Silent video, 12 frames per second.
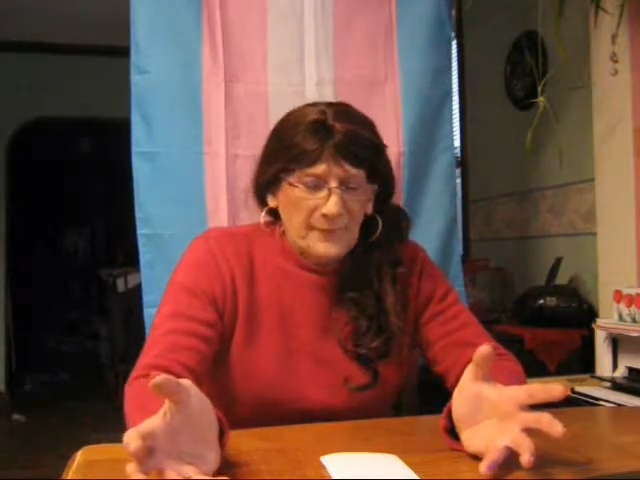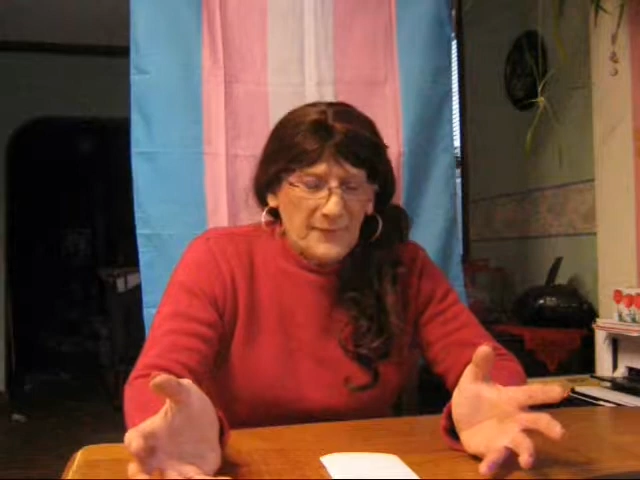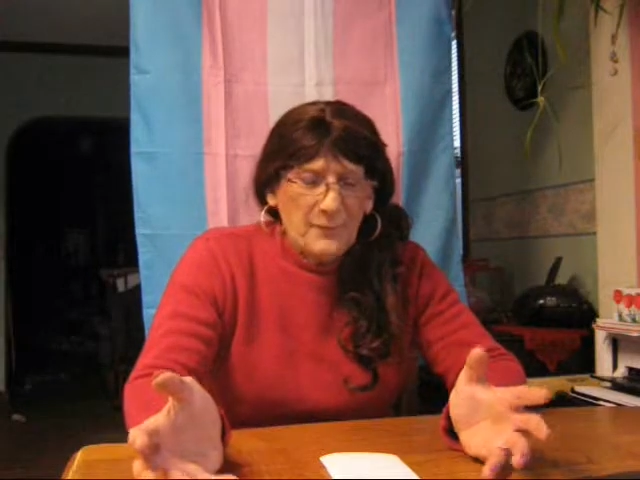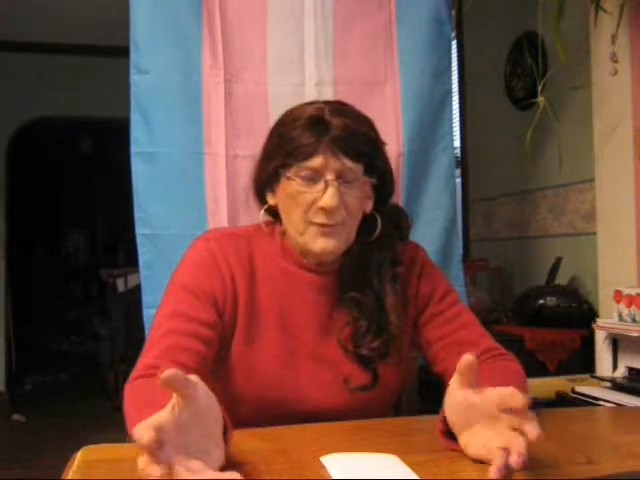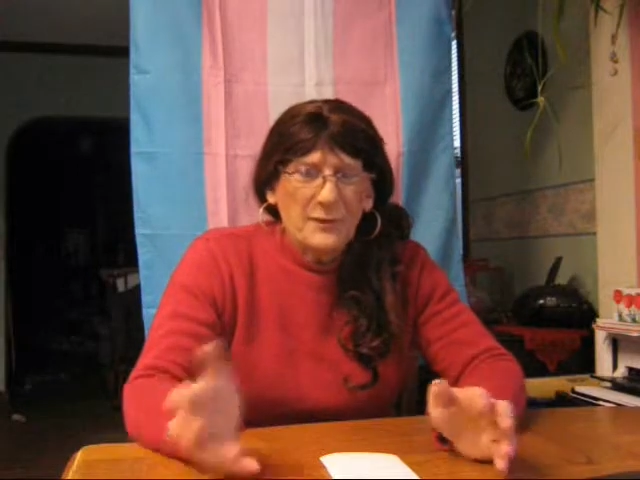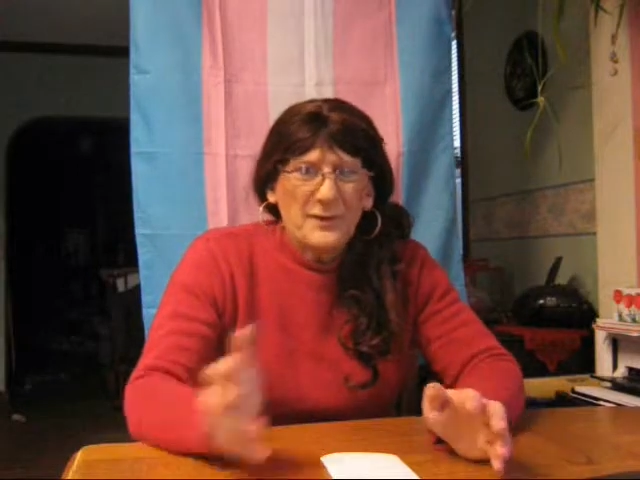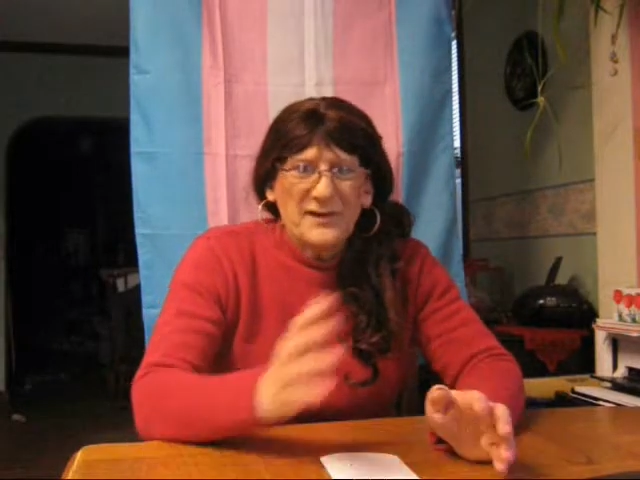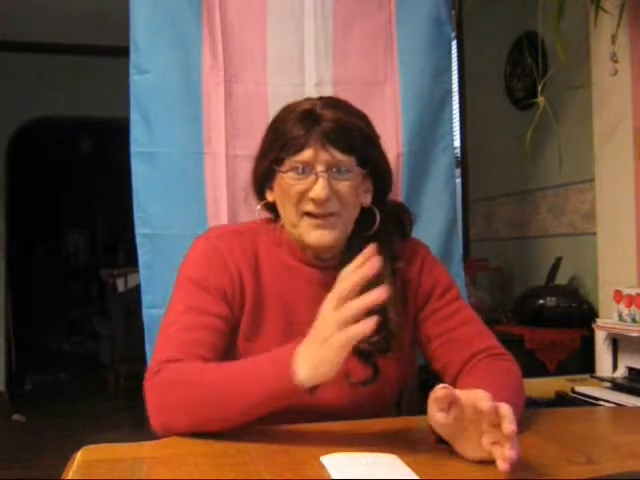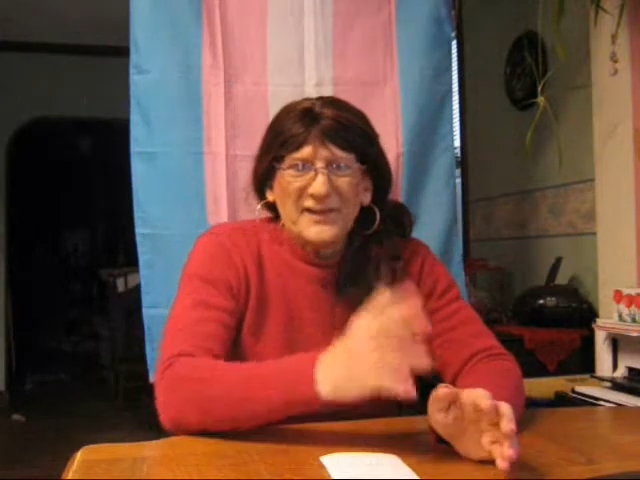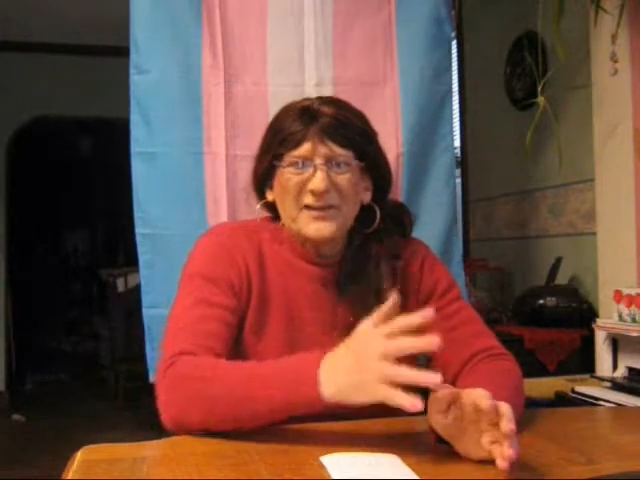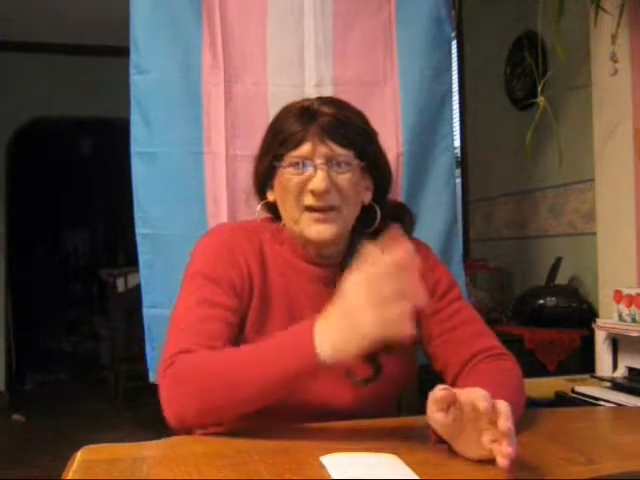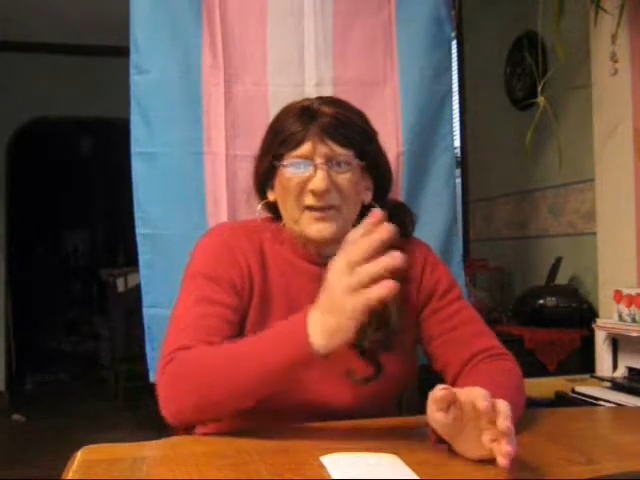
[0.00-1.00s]
they're already
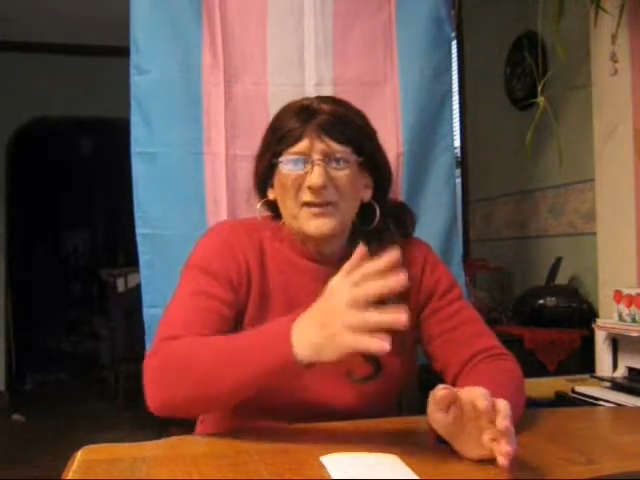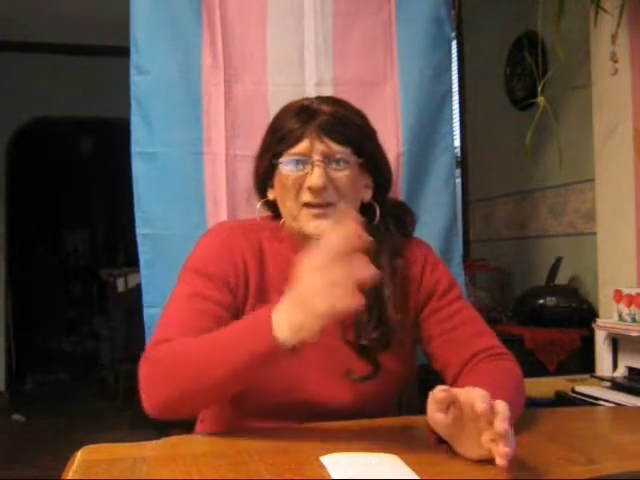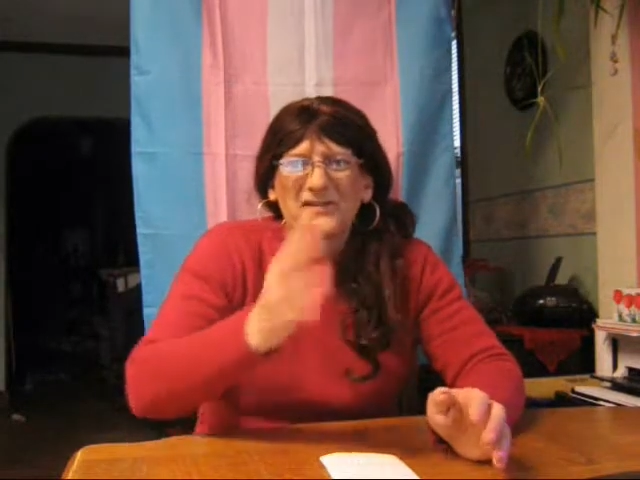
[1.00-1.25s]
listed in the